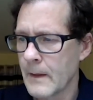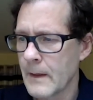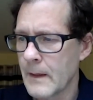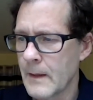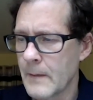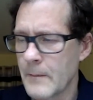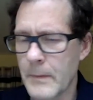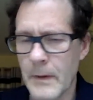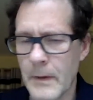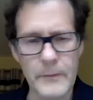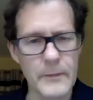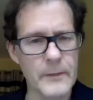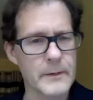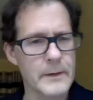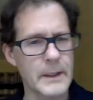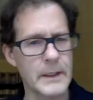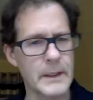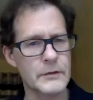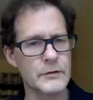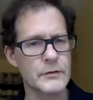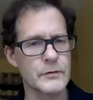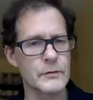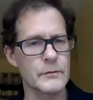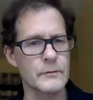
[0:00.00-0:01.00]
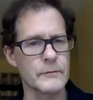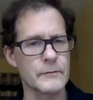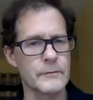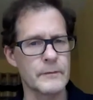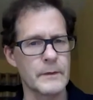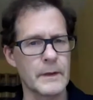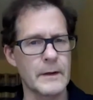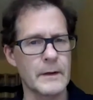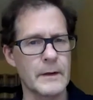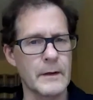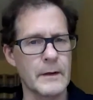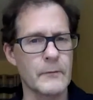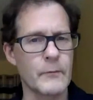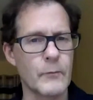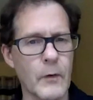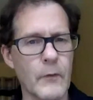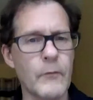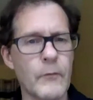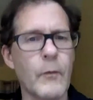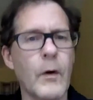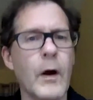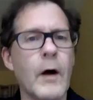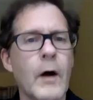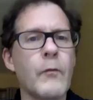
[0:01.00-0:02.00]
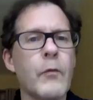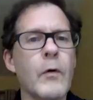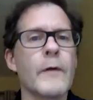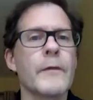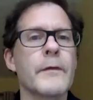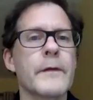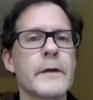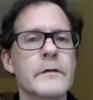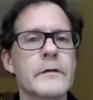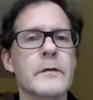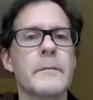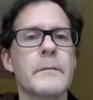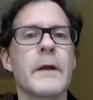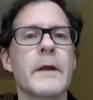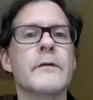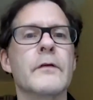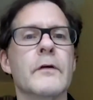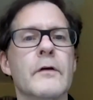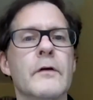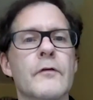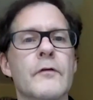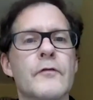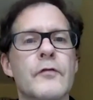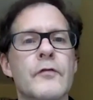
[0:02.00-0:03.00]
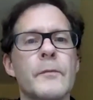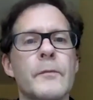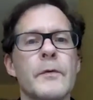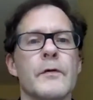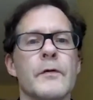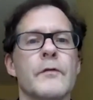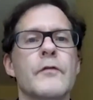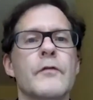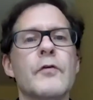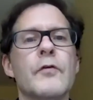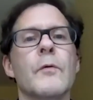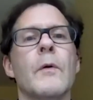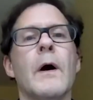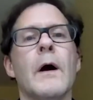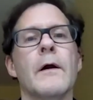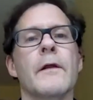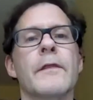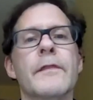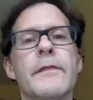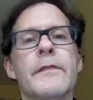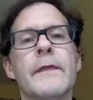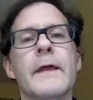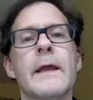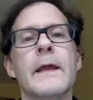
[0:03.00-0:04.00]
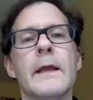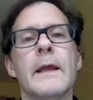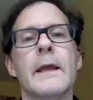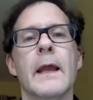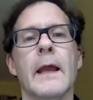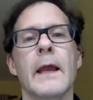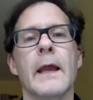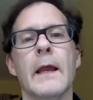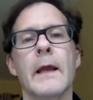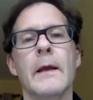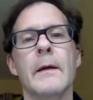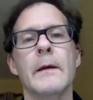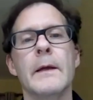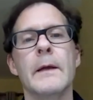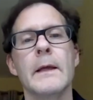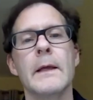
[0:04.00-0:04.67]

the nature of what these are meant to contribute to our thinking